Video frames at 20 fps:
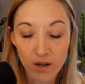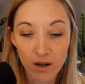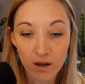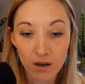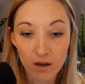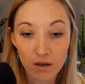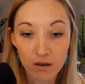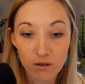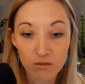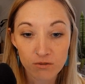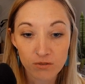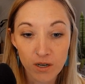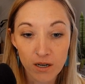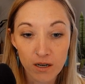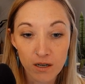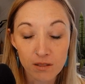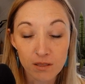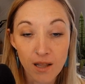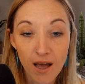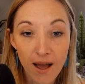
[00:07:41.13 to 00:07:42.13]
of
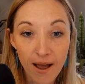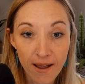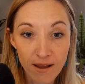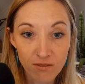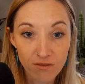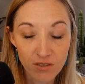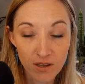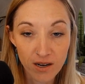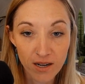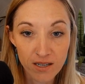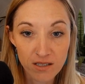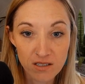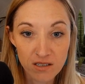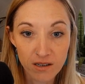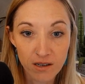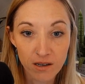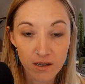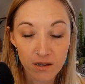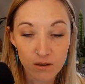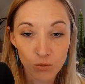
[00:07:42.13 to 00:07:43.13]
a live that I
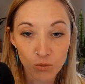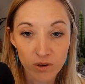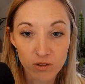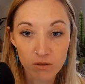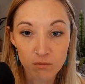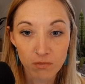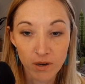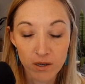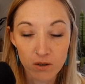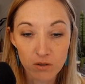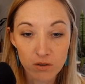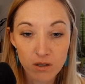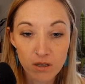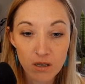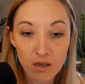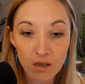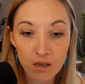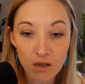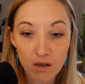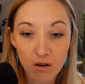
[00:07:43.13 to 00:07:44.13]
did with Michael
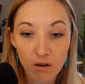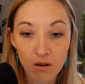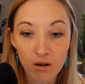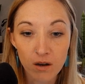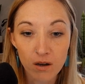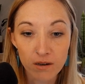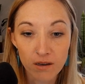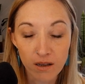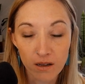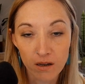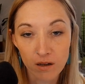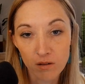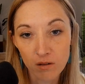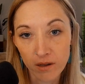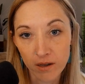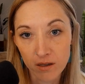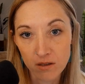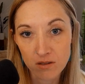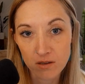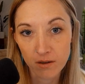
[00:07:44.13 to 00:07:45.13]
King on getting
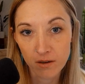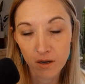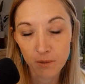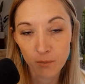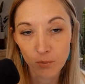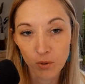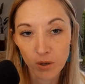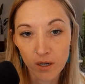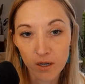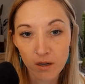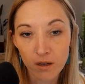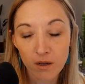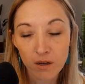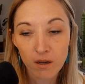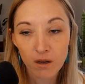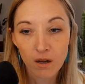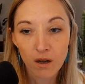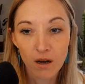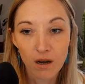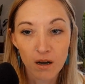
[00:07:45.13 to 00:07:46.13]
clients on Upwork
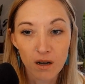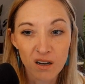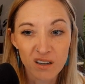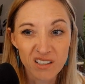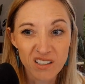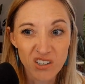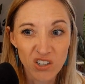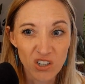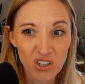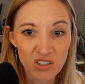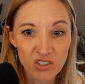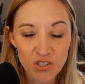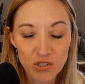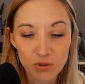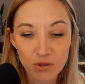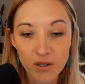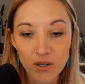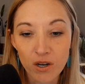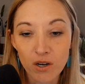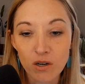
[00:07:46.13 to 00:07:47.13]
a year or two
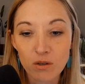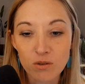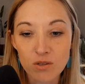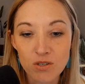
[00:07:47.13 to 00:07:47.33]
ago.